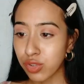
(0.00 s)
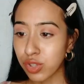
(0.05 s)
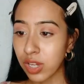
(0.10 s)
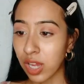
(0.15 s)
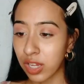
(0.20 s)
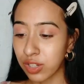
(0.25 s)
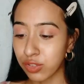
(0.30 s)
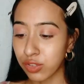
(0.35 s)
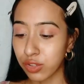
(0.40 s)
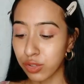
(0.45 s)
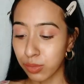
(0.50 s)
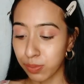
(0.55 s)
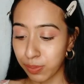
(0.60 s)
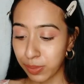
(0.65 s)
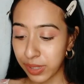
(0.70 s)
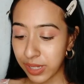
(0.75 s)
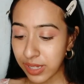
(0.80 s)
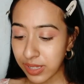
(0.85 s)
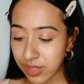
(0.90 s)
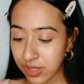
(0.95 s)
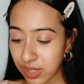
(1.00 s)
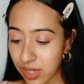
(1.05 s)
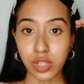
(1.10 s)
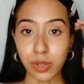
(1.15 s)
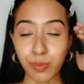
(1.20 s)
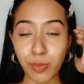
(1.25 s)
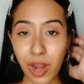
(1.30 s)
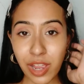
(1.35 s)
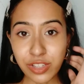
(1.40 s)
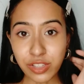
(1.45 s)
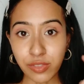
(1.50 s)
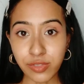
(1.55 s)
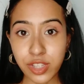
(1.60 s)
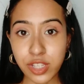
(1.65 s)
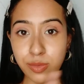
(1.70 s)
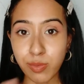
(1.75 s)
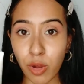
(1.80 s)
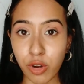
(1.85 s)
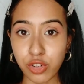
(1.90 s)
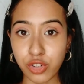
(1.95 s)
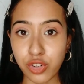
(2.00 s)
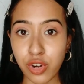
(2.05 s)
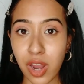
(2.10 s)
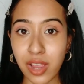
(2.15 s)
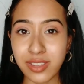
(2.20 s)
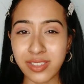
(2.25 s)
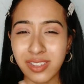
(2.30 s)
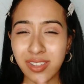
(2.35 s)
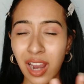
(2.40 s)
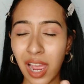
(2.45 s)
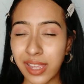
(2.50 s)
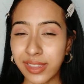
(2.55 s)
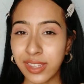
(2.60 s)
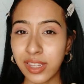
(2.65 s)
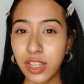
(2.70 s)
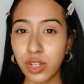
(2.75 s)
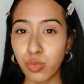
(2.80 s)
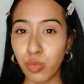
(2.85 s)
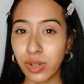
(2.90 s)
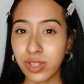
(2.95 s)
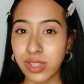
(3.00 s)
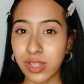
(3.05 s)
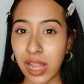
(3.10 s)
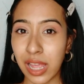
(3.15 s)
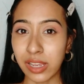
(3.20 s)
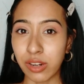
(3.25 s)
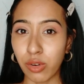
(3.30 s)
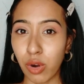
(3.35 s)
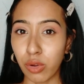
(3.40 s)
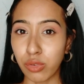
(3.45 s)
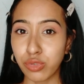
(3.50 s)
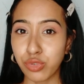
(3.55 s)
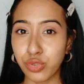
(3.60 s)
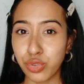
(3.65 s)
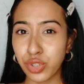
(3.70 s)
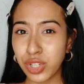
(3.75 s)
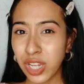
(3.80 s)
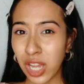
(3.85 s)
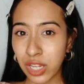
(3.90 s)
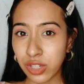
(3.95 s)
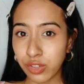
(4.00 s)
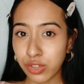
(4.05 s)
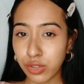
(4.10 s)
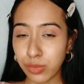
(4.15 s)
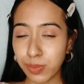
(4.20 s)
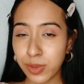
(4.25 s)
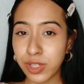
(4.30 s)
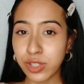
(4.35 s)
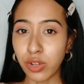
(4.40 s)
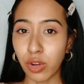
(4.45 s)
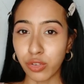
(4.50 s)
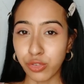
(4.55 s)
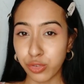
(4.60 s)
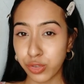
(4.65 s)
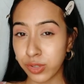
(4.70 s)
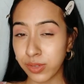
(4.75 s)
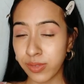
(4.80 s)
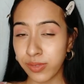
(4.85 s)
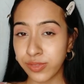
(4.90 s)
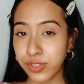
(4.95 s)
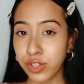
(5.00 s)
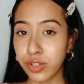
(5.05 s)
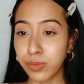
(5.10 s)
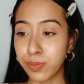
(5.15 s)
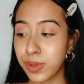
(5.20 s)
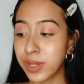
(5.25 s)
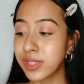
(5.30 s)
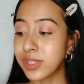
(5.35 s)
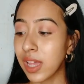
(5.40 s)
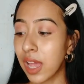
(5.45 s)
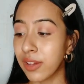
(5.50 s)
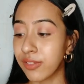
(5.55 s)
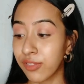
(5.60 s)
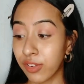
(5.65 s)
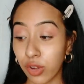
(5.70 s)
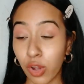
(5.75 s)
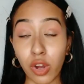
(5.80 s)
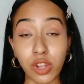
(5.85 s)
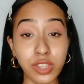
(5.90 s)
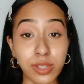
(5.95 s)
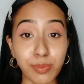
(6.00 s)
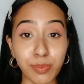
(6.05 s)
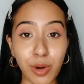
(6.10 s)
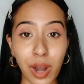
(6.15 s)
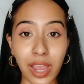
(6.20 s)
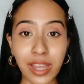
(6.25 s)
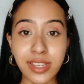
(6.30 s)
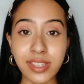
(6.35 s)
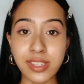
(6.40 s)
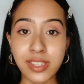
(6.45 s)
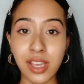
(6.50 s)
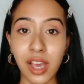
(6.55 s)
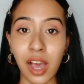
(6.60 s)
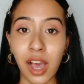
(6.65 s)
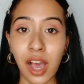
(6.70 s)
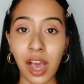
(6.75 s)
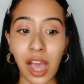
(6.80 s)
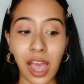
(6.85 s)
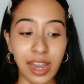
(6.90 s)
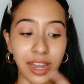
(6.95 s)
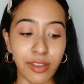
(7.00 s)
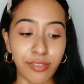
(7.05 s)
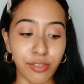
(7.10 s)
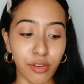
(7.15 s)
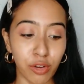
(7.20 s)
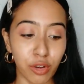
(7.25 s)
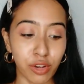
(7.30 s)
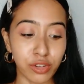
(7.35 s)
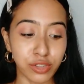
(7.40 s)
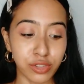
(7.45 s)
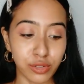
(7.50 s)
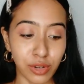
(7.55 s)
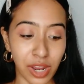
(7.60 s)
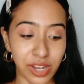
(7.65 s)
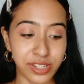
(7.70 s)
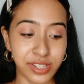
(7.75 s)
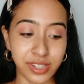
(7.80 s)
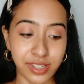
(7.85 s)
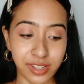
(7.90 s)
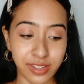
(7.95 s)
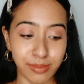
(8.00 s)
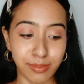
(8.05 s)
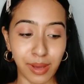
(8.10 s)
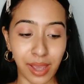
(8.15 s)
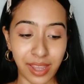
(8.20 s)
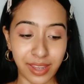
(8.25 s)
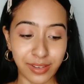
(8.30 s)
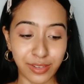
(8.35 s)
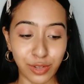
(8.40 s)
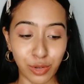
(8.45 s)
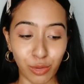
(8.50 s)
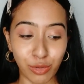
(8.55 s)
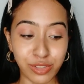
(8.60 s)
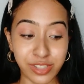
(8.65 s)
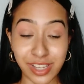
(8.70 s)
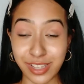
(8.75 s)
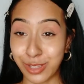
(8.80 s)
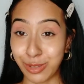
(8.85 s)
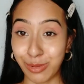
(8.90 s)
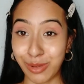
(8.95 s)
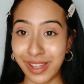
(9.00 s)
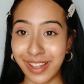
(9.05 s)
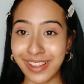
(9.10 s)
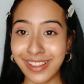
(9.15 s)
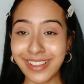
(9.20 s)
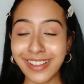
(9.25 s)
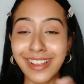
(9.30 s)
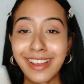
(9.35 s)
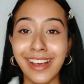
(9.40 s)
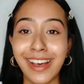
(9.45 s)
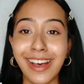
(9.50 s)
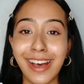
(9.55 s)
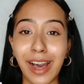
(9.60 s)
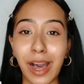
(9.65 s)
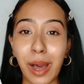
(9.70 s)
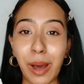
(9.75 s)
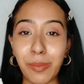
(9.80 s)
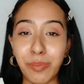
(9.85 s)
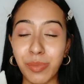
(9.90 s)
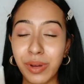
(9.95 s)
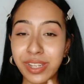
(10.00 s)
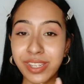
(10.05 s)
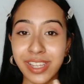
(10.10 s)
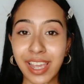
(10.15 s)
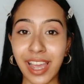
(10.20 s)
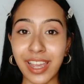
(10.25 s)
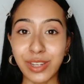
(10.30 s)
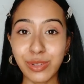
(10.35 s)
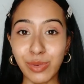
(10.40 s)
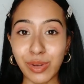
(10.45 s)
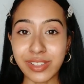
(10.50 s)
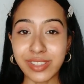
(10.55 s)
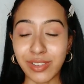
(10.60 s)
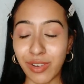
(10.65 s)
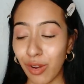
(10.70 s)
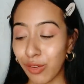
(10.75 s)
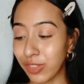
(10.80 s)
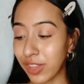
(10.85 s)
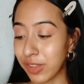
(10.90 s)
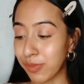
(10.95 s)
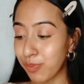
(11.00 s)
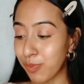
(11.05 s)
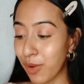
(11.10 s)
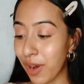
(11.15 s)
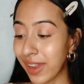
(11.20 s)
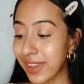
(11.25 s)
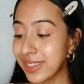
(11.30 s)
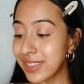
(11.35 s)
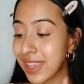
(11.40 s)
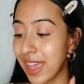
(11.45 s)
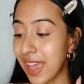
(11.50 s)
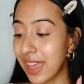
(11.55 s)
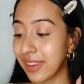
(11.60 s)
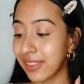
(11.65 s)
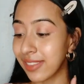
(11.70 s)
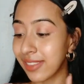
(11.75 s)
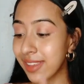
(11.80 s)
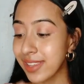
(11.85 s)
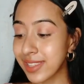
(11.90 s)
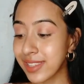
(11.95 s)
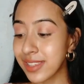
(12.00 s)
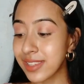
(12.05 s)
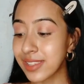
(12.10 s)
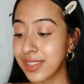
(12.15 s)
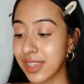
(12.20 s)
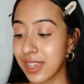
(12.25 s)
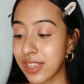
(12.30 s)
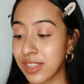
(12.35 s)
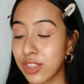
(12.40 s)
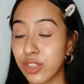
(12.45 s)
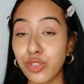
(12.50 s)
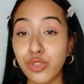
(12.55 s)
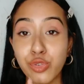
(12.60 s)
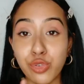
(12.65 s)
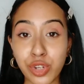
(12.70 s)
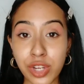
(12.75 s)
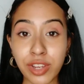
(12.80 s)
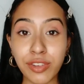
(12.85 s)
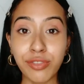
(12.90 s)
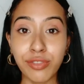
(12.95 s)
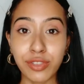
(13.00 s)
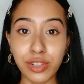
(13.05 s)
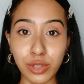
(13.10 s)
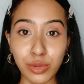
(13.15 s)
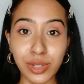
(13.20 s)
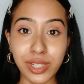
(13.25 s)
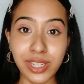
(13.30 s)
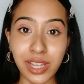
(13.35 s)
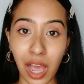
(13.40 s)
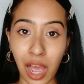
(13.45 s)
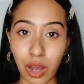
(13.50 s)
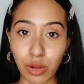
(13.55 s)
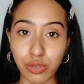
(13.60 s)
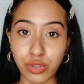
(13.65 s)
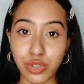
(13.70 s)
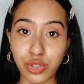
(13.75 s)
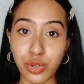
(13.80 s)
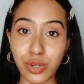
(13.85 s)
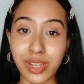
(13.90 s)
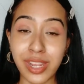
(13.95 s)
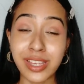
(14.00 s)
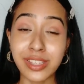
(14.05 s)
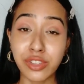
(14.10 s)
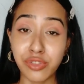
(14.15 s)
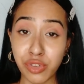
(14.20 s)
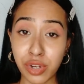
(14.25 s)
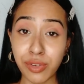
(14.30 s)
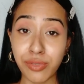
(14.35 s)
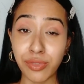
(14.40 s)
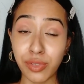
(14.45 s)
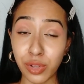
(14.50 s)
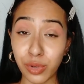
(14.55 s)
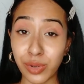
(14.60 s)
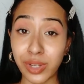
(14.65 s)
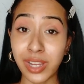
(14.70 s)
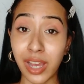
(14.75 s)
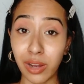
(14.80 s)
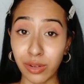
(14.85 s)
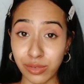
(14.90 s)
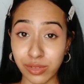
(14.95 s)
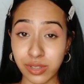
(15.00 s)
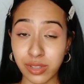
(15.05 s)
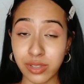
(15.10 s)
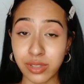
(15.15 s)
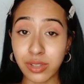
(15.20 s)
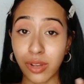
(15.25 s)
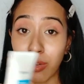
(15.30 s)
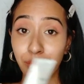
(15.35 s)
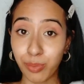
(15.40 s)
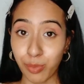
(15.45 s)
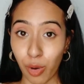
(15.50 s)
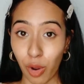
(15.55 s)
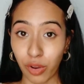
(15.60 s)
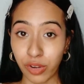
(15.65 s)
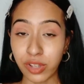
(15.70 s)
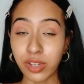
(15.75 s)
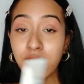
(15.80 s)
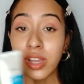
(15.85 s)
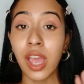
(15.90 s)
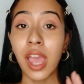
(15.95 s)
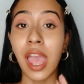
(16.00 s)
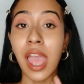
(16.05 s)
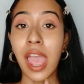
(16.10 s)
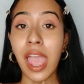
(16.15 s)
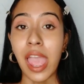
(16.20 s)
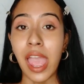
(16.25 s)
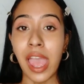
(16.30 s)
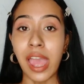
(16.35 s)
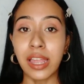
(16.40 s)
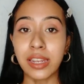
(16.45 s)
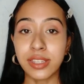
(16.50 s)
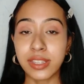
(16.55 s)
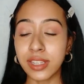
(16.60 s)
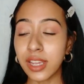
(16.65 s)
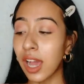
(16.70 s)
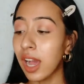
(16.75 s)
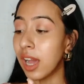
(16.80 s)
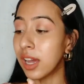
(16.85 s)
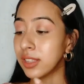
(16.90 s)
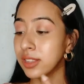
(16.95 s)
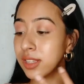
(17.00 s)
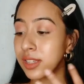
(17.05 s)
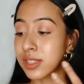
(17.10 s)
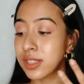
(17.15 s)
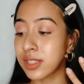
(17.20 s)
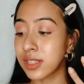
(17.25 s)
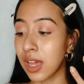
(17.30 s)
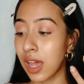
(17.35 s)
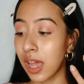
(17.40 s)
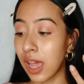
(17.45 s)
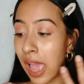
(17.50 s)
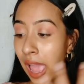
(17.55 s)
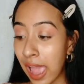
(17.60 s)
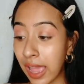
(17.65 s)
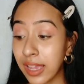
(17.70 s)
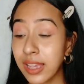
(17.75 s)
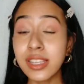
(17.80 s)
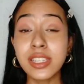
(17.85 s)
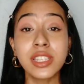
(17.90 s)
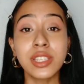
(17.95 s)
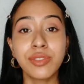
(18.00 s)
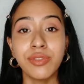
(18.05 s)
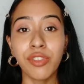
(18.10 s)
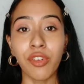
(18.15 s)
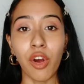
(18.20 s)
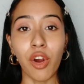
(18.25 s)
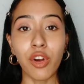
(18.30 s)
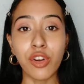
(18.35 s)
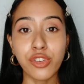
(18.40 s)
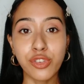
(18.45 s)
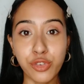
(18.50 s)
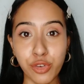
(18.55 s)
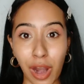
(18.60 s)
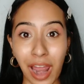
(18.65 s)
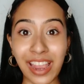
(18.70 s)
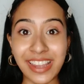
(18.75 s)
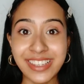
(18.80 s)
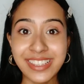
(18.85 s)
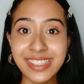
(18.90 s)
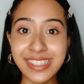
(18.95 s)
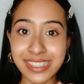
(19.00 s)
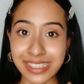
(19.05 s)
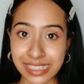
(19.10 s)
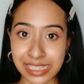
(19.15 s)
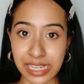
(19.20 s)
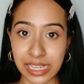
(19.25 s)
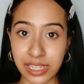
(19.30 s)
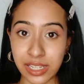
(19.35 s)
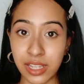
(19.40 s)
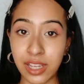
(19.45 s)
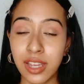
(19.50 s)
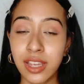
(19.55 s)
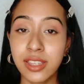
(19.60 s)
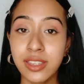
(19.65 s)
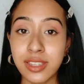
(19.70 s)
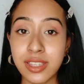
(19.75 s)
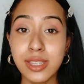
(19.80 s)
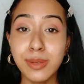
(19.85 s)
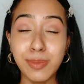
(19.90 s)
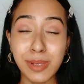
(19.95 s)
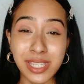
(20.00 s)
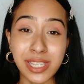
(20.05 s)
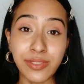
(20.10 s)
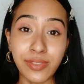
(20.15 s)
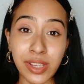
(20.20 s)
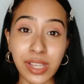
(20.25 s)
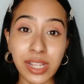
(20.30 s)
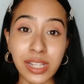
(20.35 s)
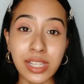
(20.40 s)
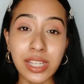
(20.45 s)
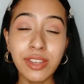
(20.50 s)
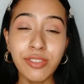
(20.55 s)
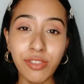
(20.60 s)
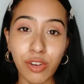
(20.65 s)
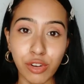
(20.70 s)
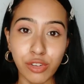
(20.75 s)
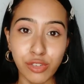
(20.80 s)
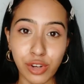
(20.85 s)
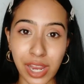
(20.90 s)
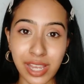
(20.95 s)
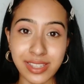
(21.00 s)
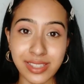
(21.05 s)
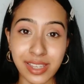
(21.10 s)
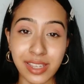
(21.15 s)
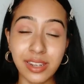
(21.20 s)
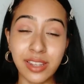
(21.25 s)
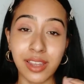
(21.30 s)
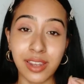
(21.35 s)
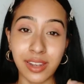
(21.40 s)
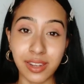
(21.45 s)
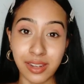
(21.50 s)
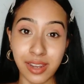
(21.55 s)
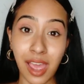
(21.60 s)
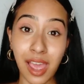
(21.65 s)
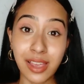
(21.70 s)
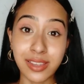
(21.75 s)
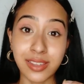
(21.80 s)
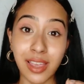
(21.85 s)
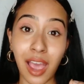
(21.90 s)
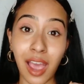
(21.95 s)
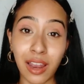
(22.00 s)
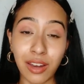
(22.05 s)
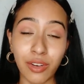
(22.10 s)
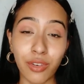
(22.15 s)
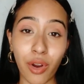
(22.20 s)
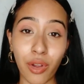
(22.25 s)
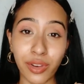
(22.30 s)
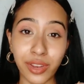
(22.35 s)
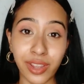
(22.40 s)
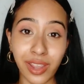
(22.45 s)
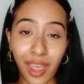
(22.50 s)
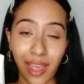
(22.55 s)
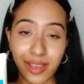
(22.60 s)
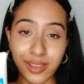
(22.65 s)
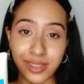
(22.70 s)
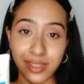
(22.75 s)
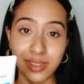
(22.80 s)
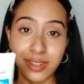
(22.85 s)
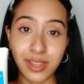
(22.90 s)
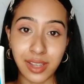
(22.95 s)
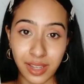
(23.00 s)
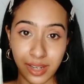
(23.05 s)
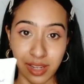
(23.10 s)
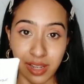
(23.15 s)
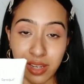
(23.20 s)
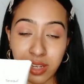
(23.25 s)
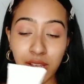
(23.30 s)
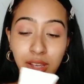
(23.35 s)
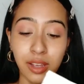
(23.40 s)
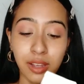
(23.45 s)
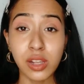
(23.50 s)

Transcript: three hundred rupees. So the price of this moisturizer, I think it was like around three hundred rupees or three hundred fifty rupees. I forgot the price and I forgot to write it in my notes as well. Uh, but yeah, it was around that price, and this is in three fluid ounce. So it has three fluid ounces of product, and yeah, this is for dry skin. This is specifically for dry skin, and it has hyaluronic acid in it.